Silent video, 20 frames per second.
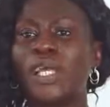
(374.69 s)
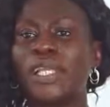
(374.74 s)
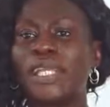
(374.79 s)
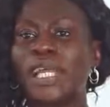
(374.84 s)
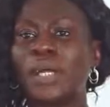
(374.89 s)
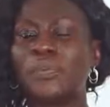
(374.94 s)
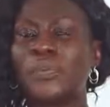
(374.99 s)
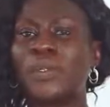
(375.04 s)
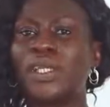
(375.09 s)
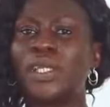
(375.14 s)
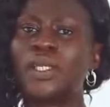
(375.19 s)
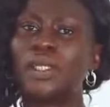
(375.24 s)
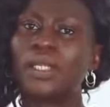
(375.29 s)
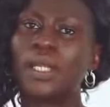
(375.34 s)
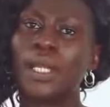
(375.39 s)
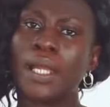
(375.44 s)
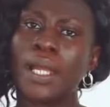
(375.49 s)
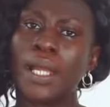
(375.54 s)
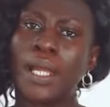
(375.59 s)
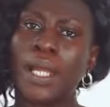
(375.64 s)
napkin,
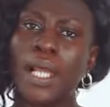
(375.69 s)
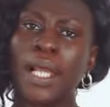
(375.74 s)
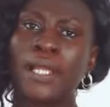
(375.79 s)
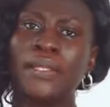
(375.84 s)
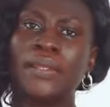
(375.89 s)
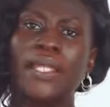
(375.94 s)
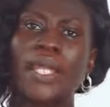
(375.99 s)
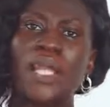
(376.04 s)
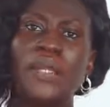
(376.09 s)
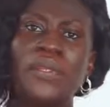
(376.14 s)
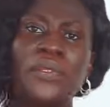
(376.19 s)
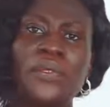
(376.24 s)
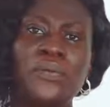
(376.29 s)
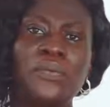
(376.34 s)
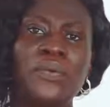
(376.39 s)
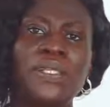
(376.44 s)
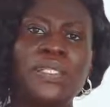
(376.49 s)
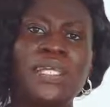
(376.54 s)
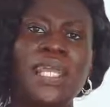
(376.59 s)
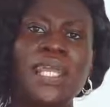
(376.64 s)
and then you
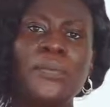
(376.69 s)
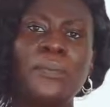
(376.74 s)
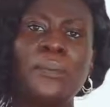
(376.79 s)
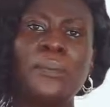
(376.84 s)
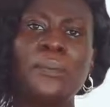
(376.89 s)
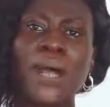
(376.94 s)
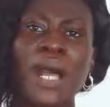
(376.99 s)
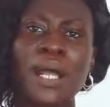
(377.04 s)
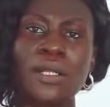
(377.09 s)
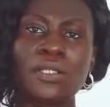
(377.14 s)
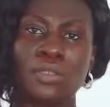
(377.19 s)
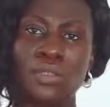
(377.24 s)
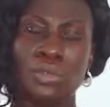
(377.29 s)
return back